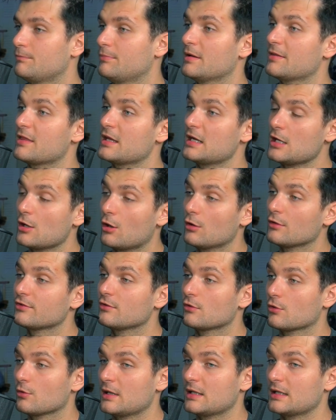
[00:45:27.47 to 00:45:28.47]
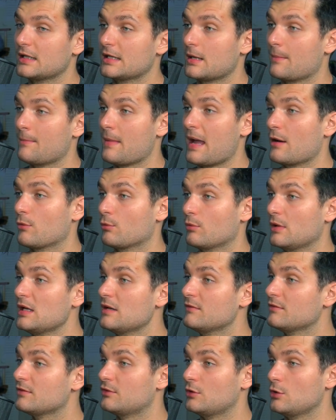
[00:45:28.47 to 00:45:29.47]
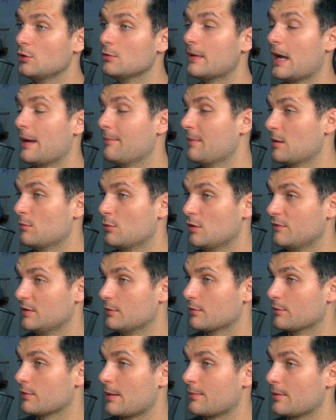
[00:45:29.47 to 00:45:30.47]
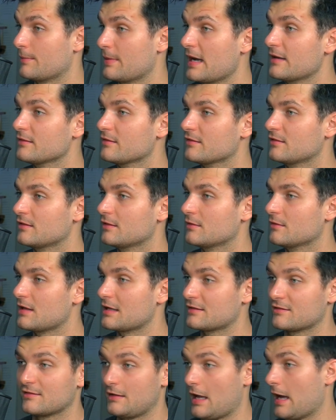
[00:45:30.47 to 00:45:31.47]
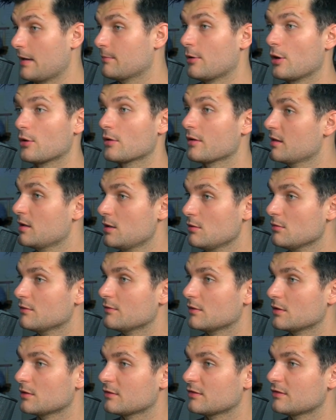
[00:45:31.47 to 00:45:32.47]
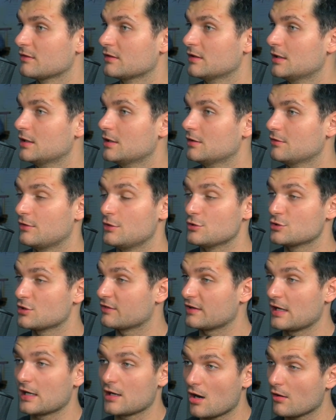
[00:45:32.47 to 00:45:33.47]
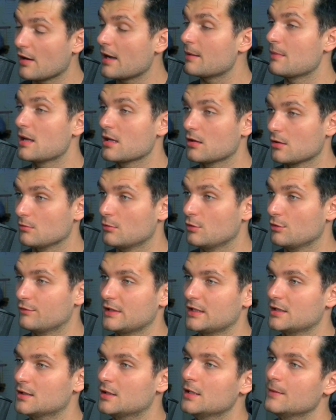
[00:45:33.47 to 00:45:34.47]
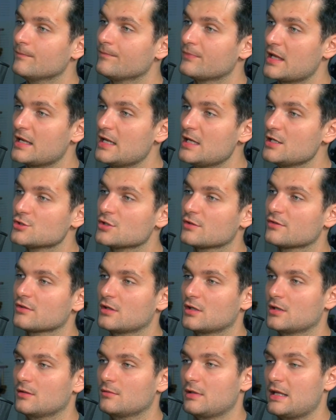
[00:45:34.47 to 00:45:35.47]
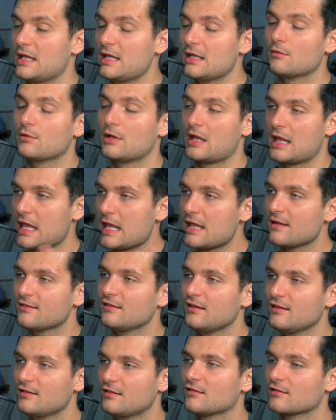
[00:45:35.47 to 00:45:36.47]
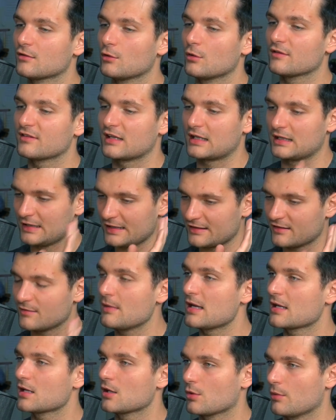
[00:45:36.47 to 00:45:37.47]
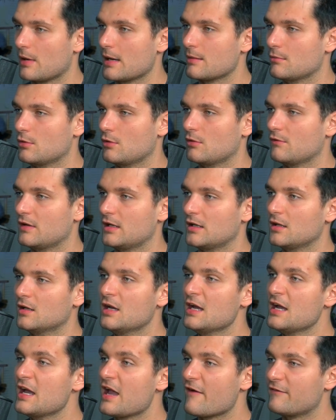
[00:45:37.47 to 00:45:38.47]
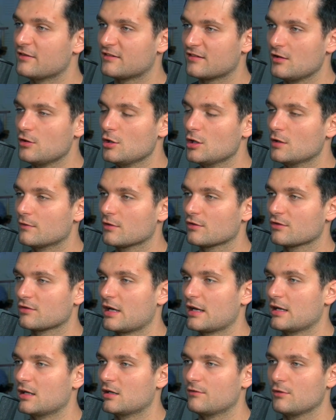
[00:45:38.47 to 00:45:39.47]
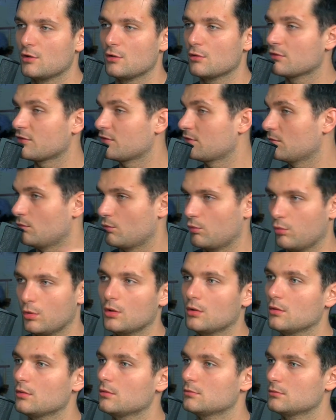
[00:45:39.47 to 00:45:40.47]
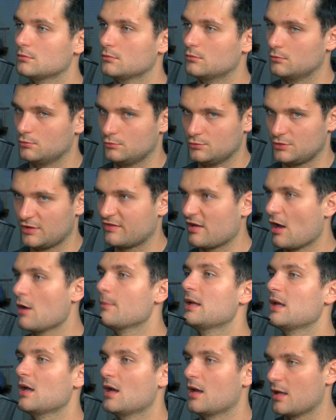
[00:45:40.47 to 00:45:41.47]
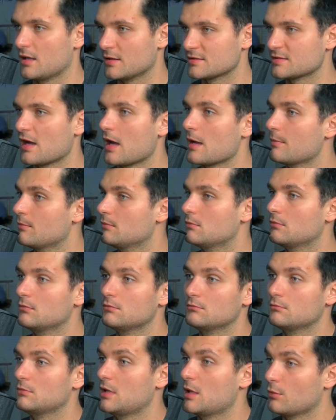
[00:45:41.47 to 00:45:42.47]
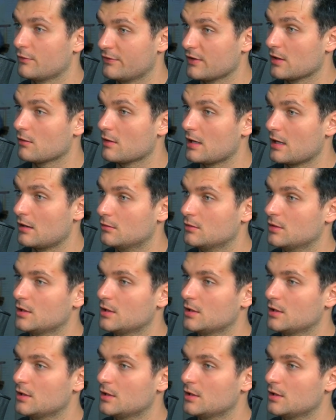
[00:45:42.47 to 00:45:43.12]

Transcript: But then he also greenlit a Matt Reeves new Batman movie with Robert Pattinson that's not part of the universe. So he's just like, all right, make your movie. And he's just going to, he sees his goal as like, let's make a great movie. If it's in universe or not in universe, we'll just tell me ahead of time and we'll figure it out.